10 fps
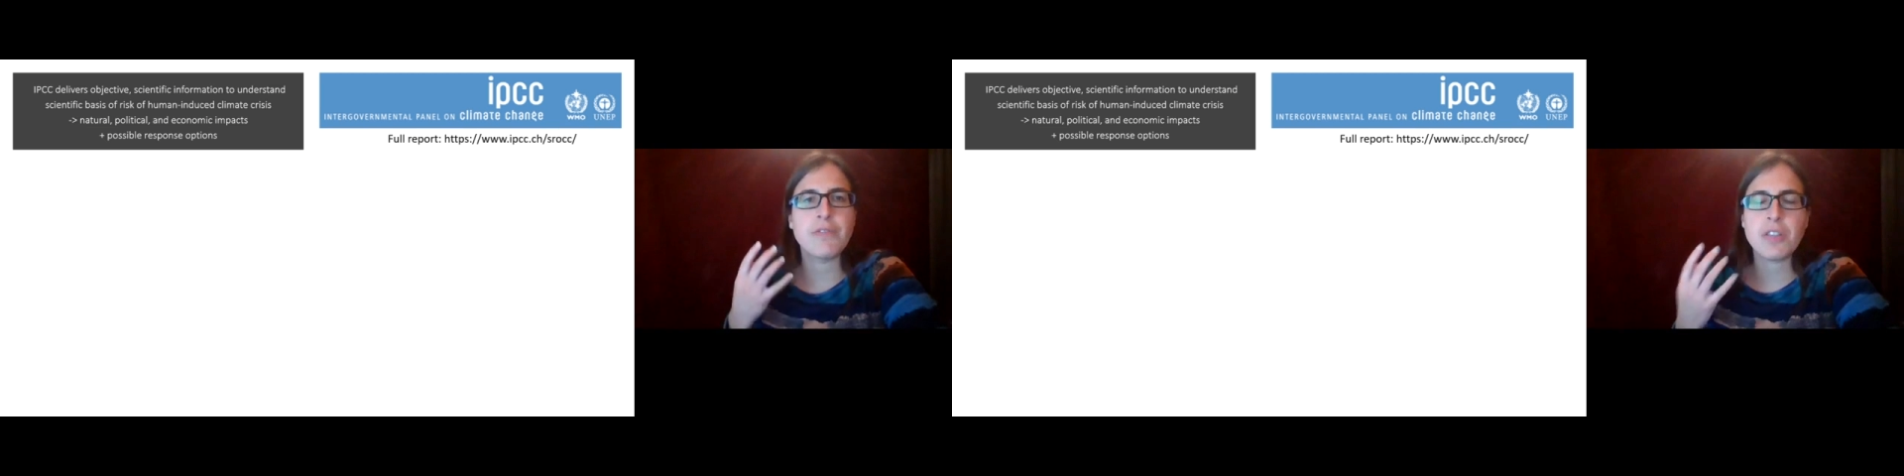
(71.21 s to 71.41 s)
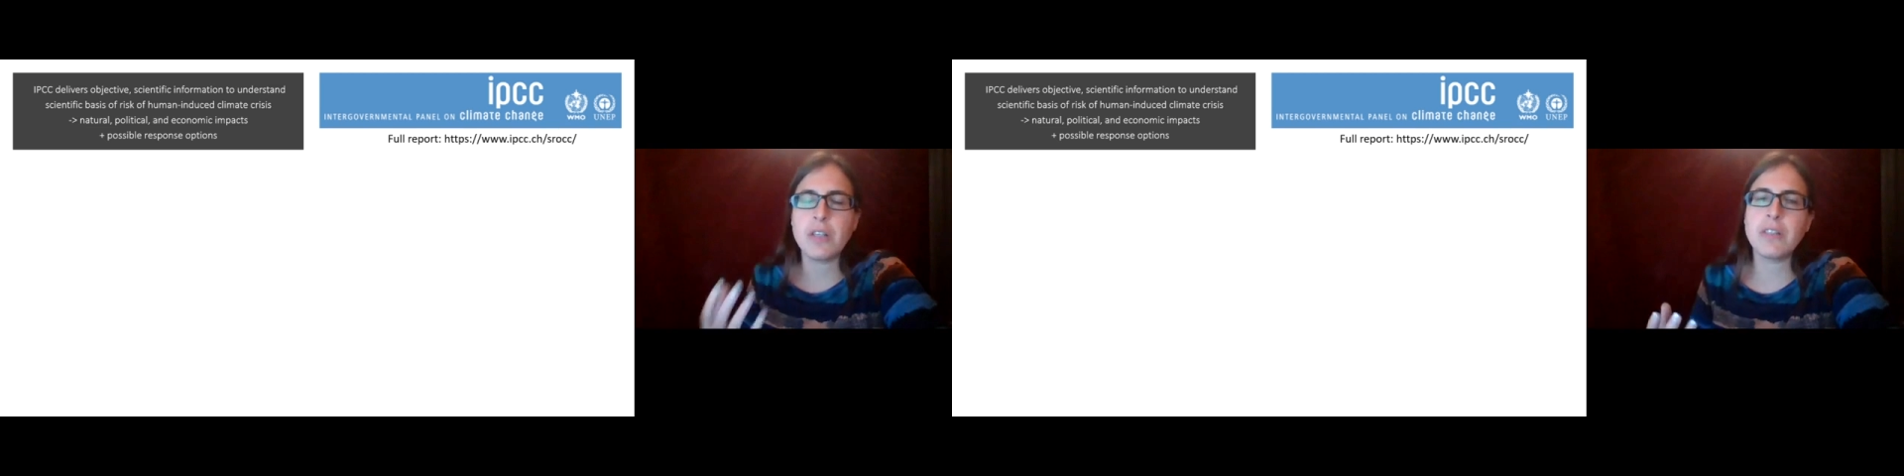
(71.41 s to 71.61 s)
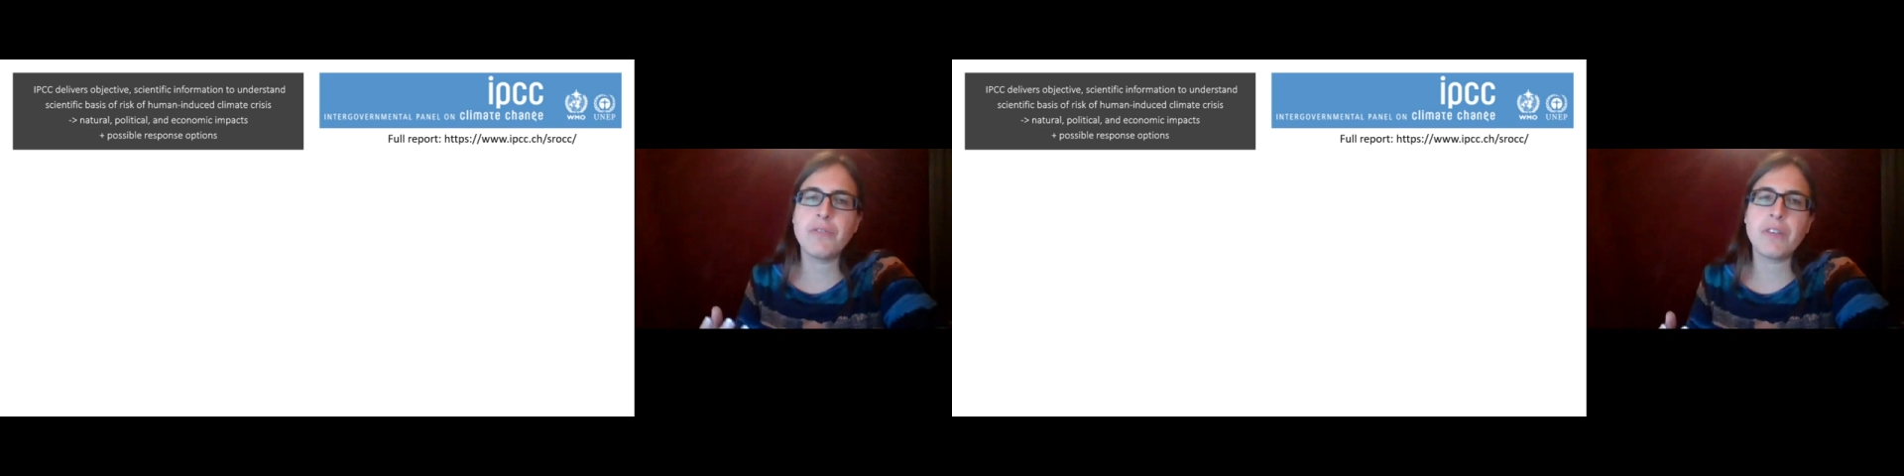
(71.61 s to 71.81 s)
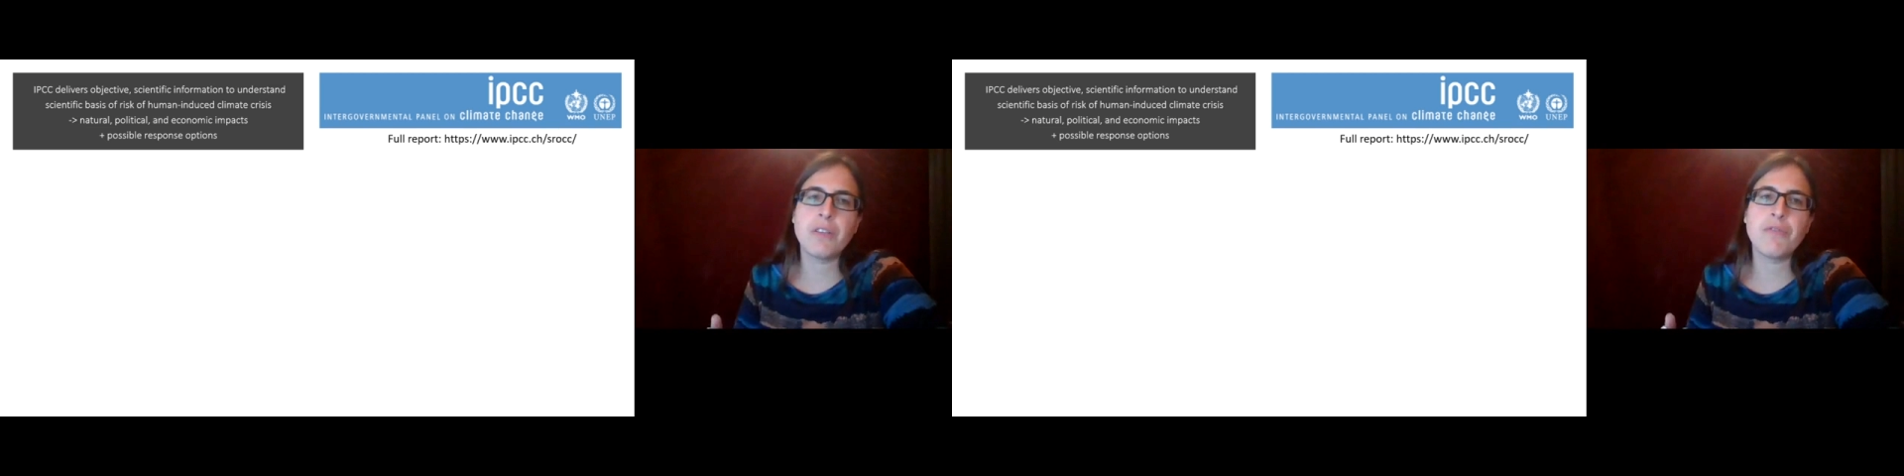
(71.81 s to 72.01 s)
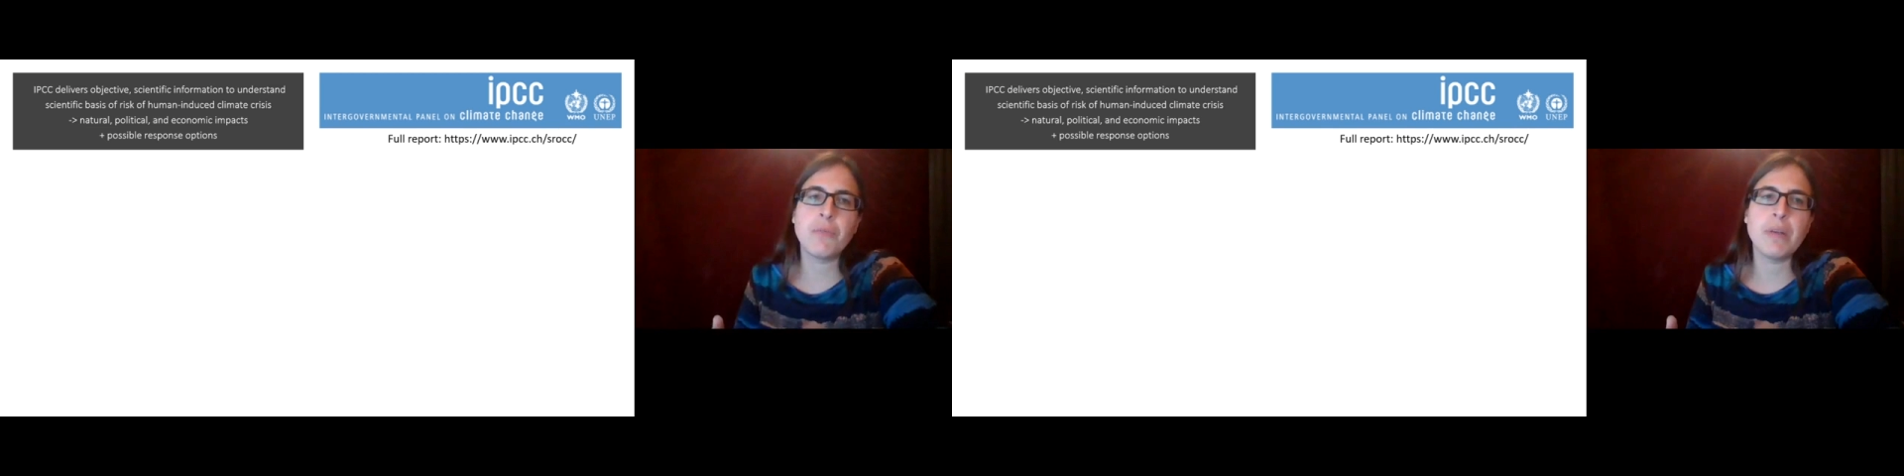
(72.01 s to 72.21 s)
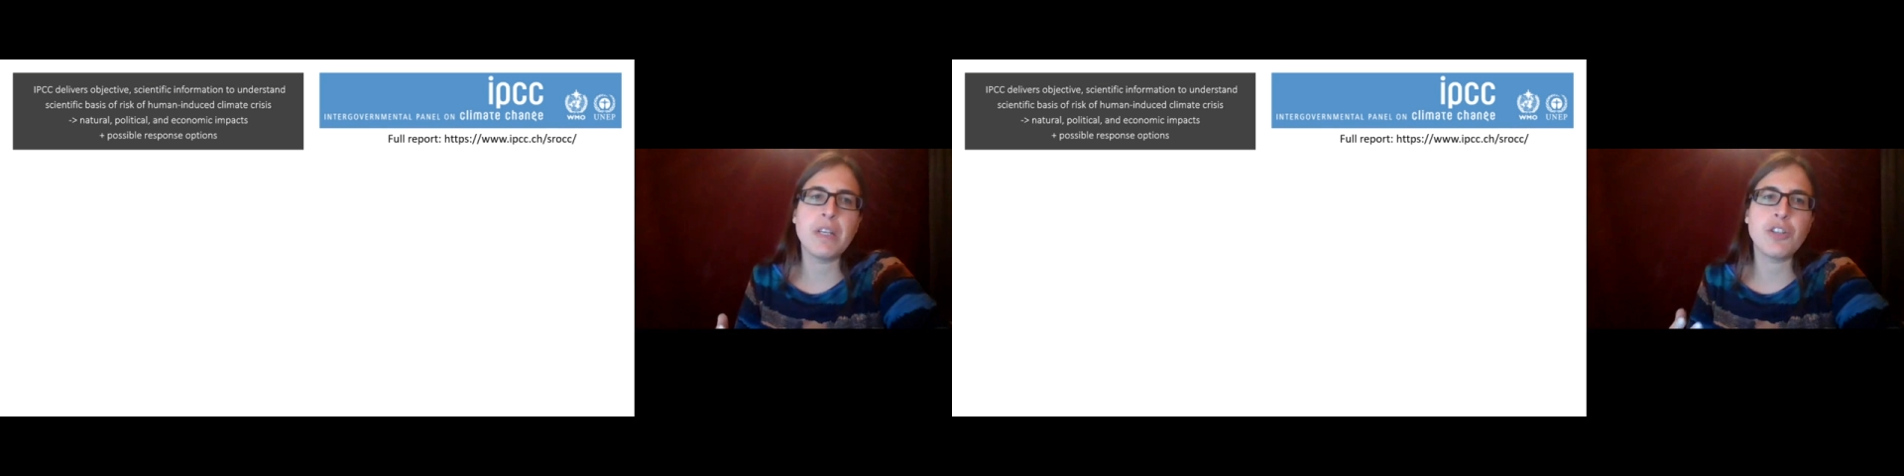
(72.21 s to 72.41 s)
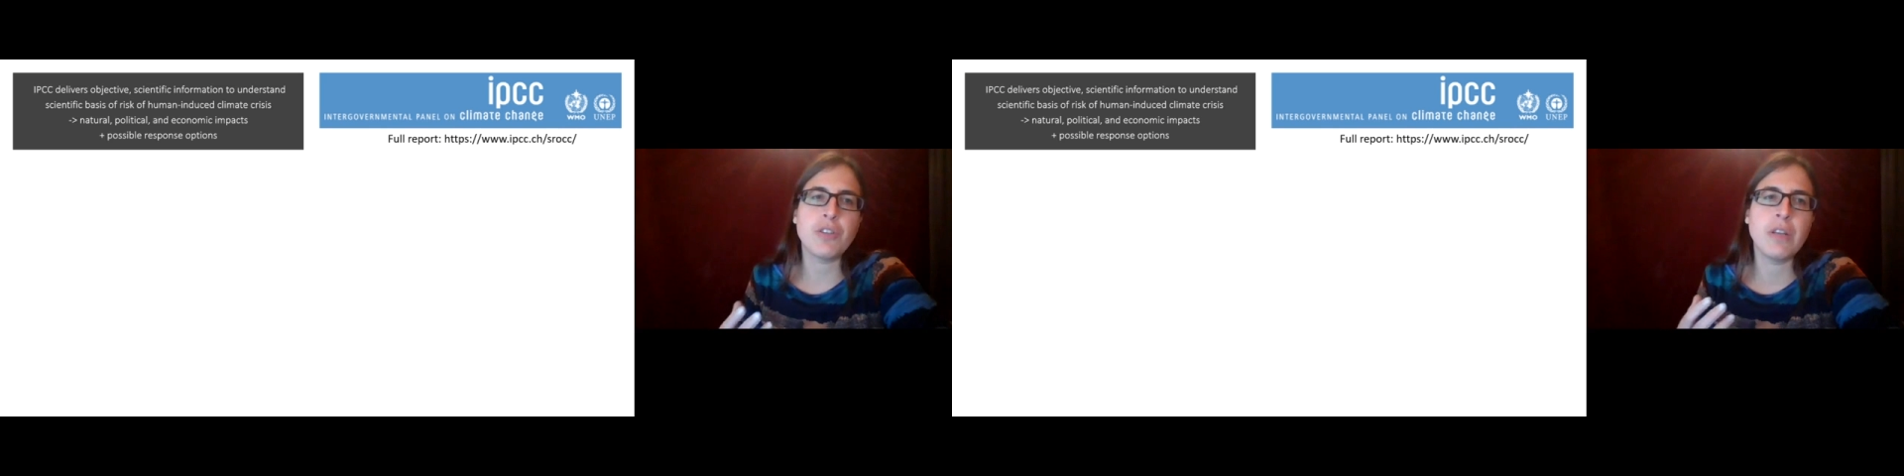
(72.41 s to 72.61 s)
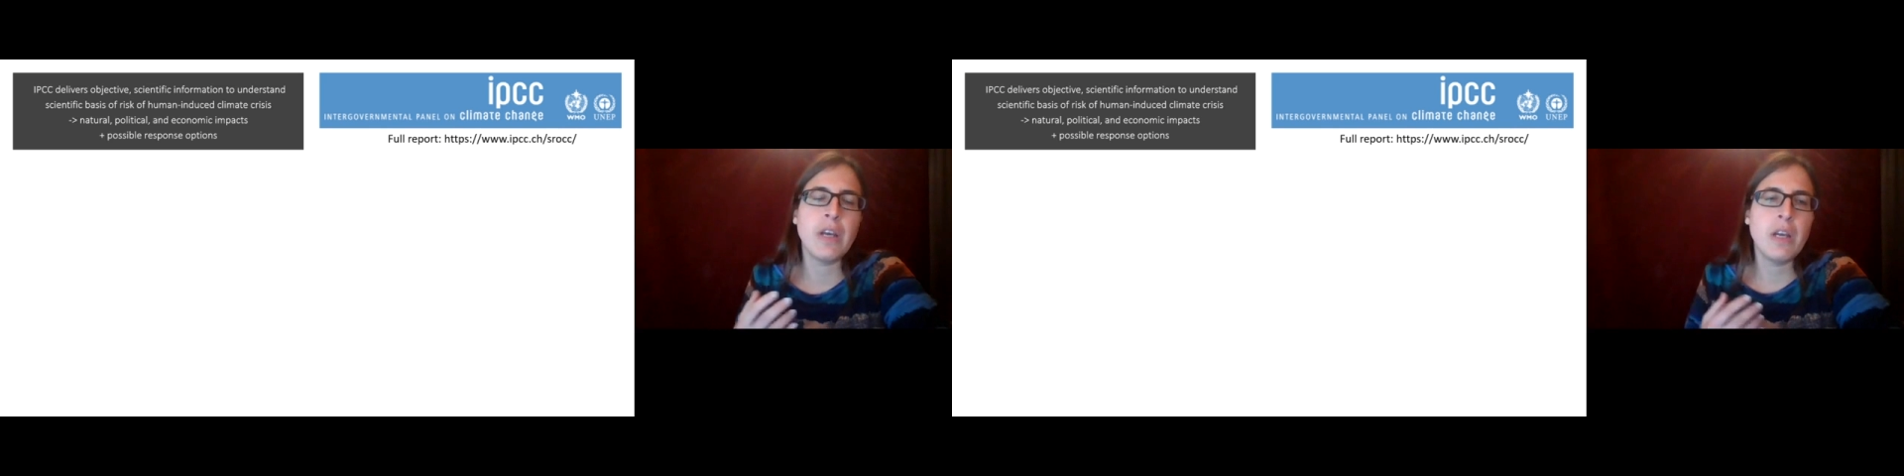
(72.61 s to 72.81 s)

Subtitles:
scientific information,